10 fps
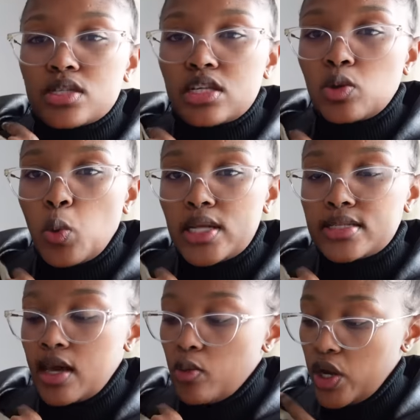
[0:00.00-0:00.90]
see it
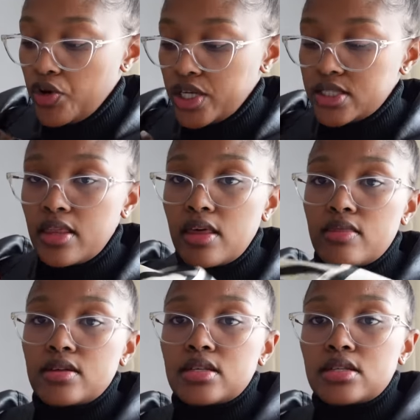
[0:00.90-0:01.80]
once I wear it and
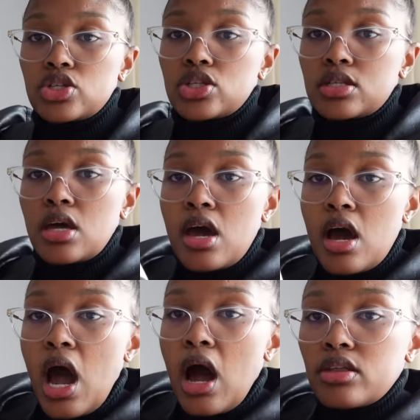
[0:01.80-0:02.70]
then this is just
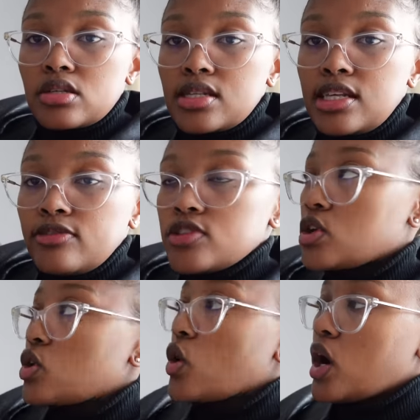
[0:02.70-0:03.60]
how the sleeves
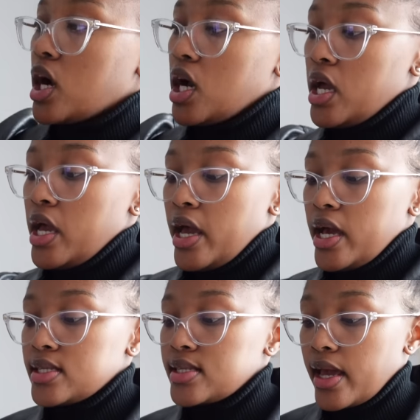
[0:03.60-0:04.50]
look
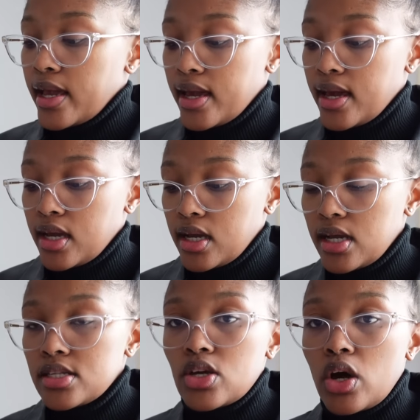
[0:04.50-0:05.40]
it's like
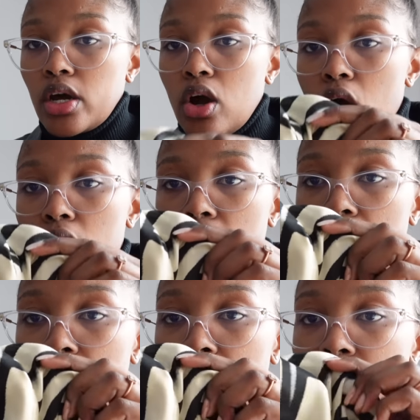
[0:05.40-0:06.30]
it's got a collar
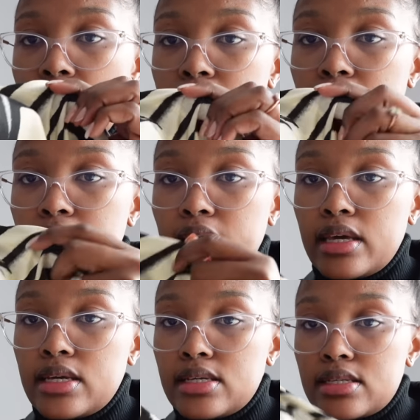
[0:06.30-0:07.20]

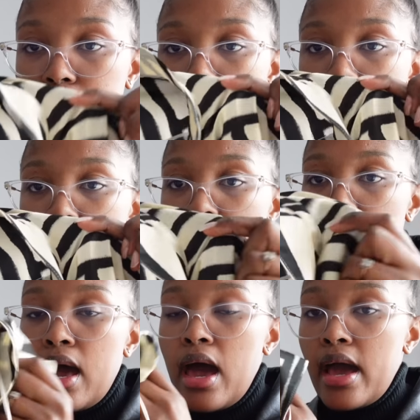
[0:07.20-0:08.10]

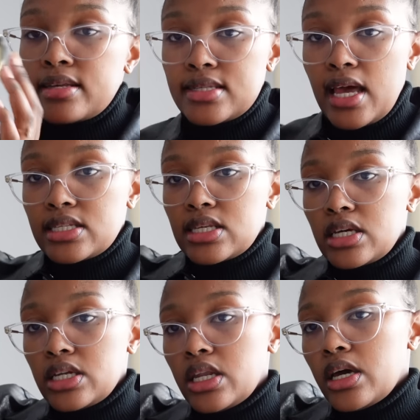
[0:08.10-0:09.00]
and it is a
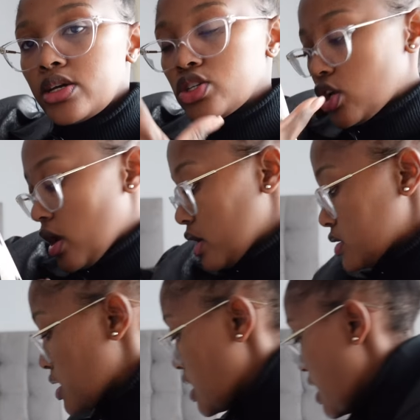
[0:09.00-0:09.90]
satin shirt